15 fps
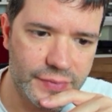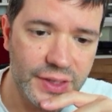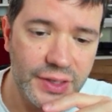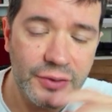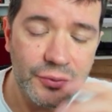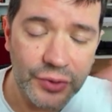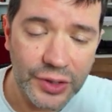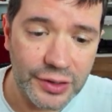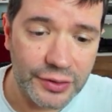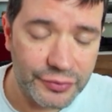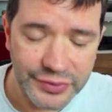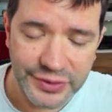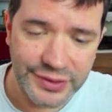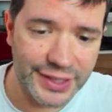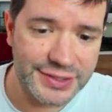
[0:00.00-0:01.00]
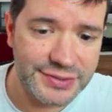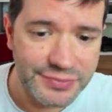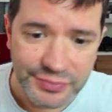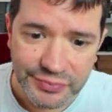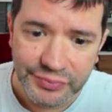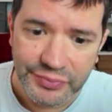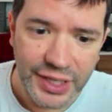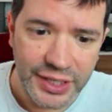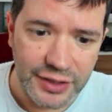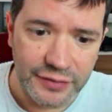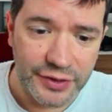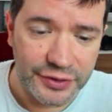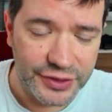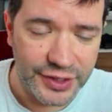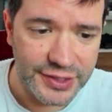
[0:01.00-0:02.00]
Well, that's many of
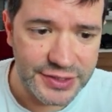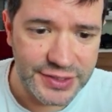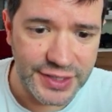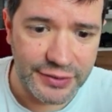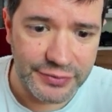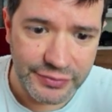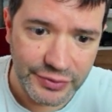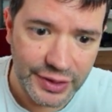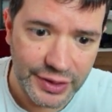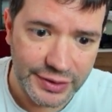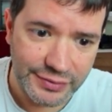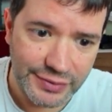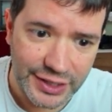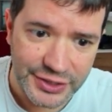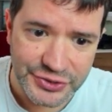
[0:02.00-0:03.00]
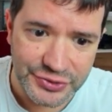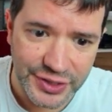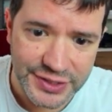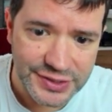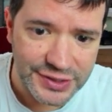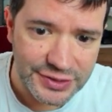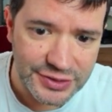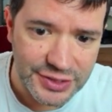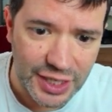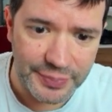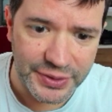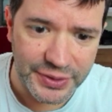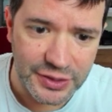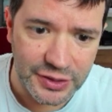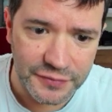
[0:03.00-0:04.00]
the things that address the
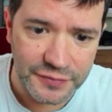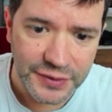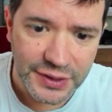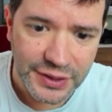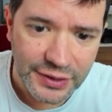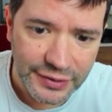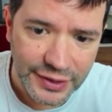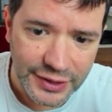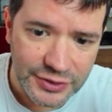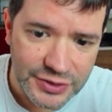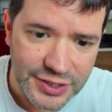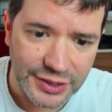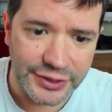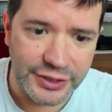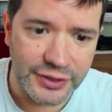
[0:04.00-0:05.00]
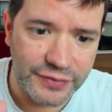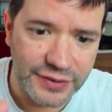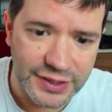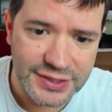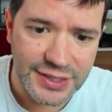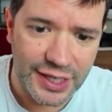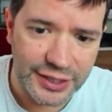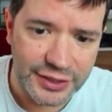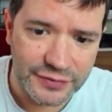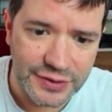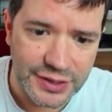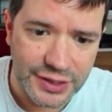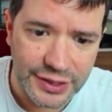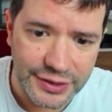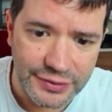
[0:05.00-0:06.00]
topic of the utility of this kind of
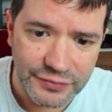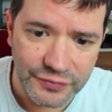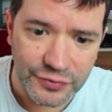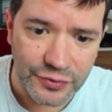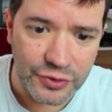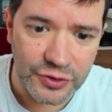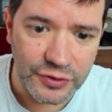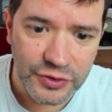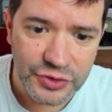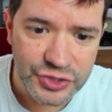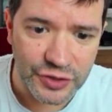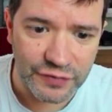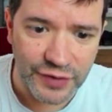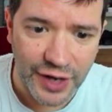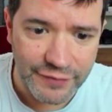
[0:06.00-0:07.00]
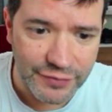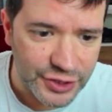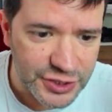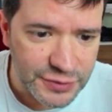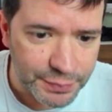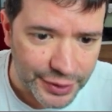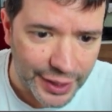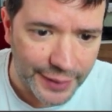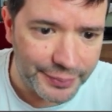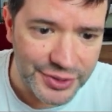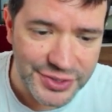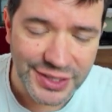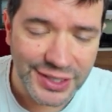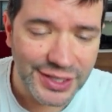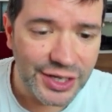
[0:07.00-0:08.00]
gun for survivalist
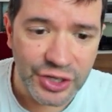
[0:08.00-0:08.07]
preppers.